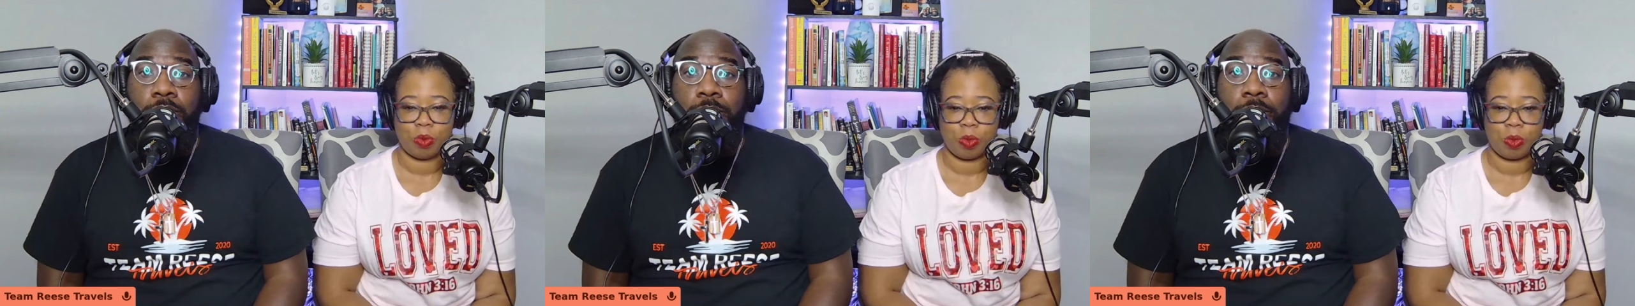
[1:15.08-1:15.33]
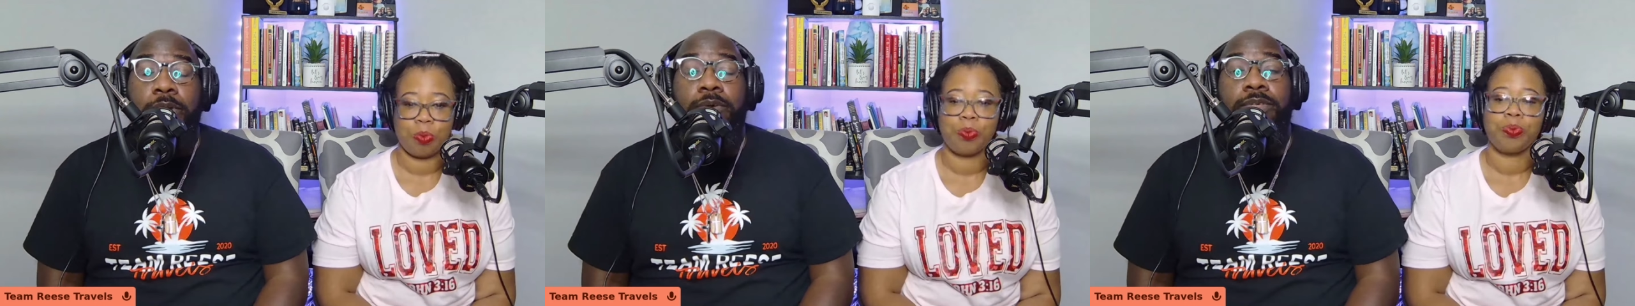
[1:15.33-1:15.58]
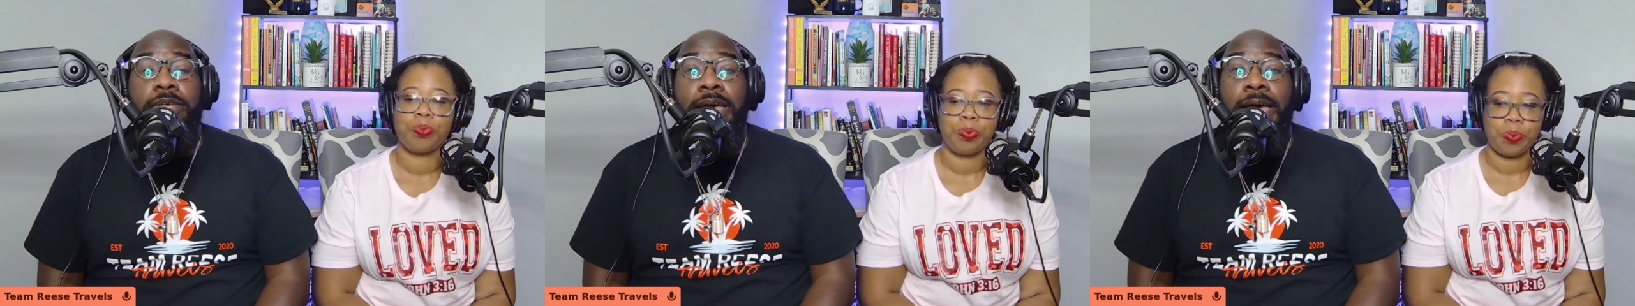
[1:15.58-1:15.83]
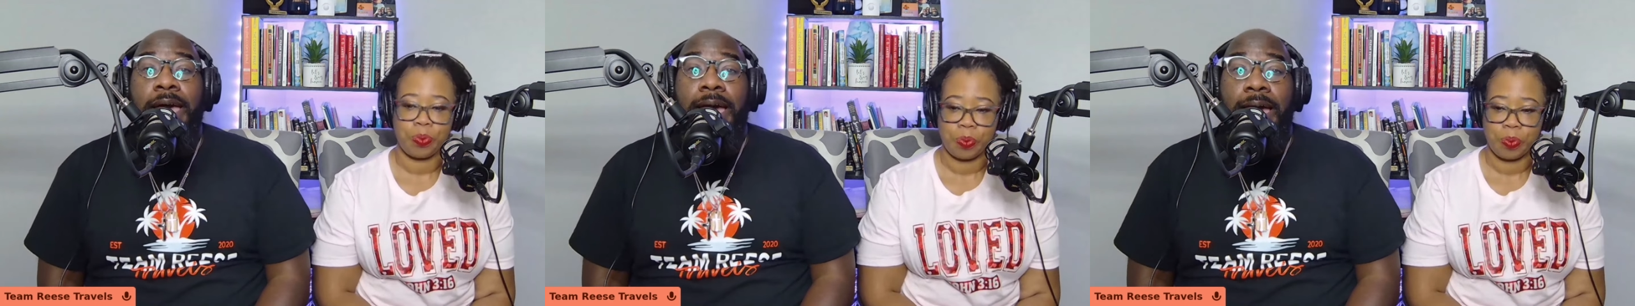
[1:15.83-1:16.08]
Speaker 1: on one of
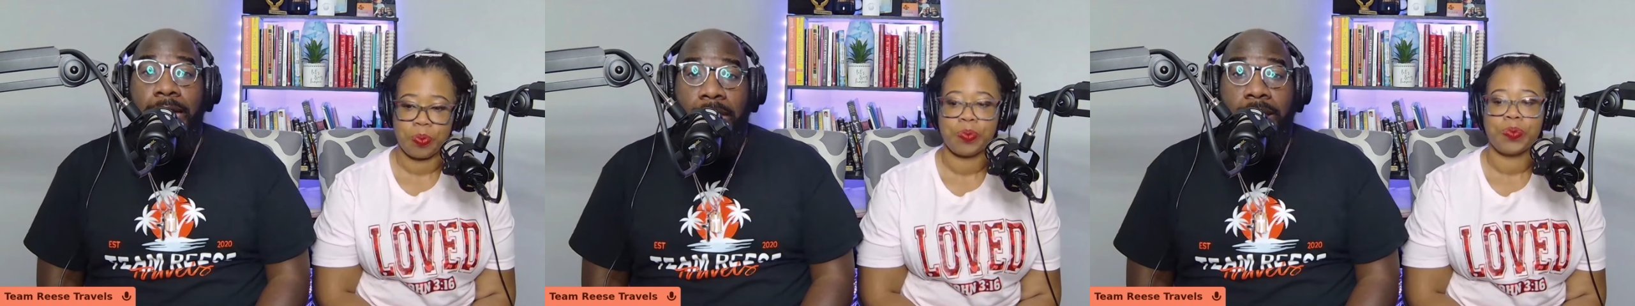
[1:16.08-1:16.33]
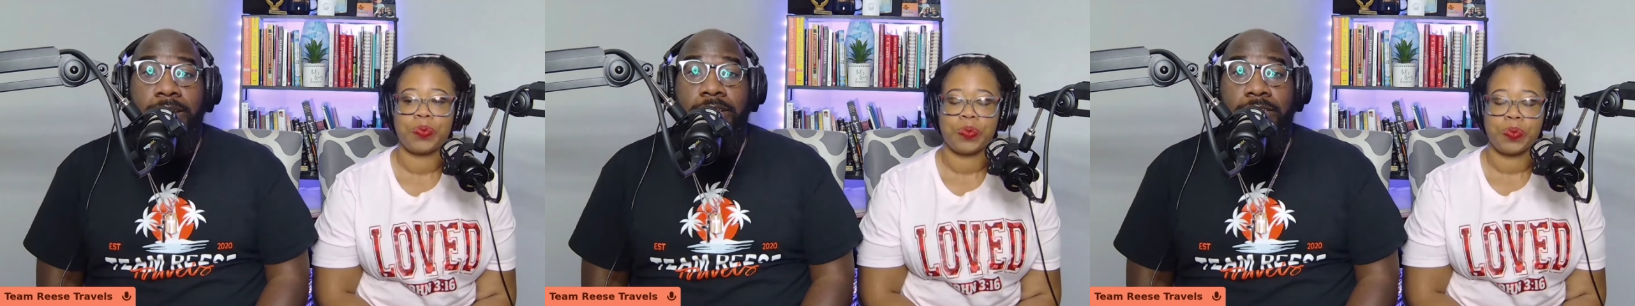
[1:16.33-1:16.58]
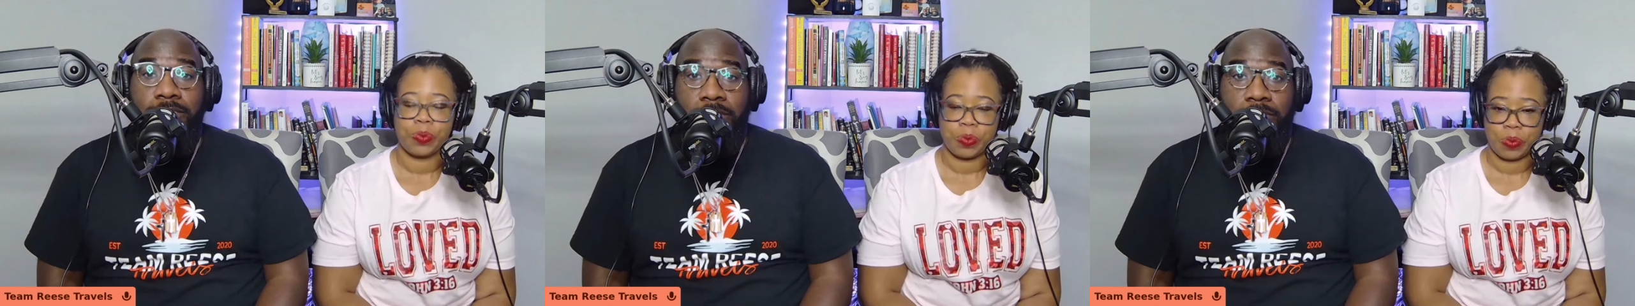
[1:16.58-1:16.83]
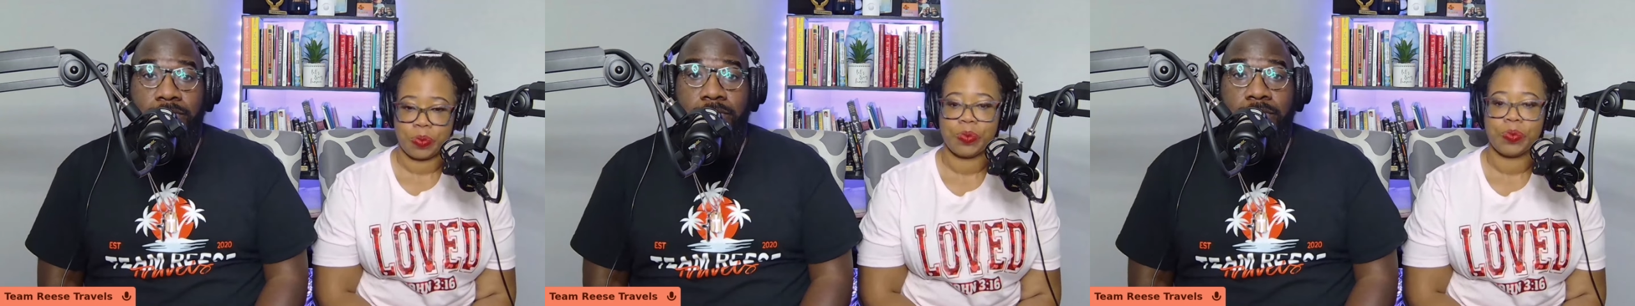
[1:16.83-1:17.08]
those hiking
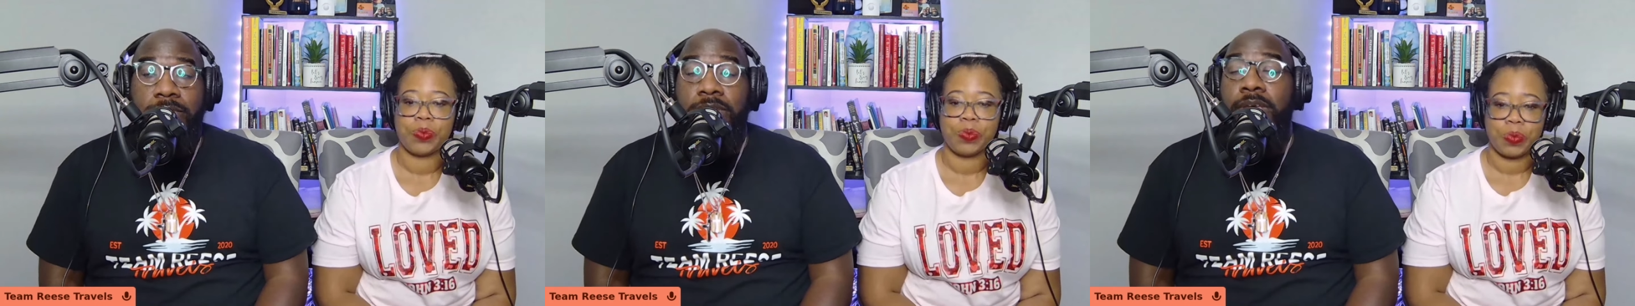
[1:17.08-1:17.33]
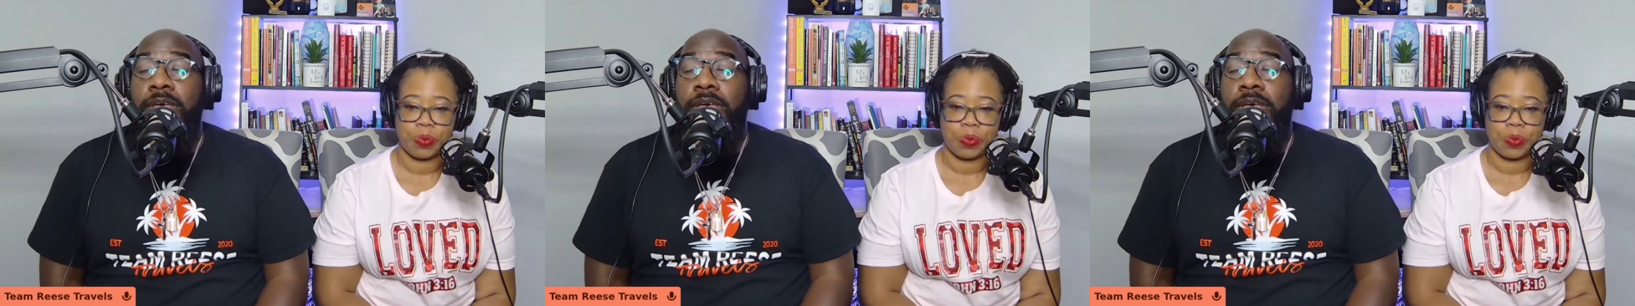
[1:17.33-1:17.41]
excursions.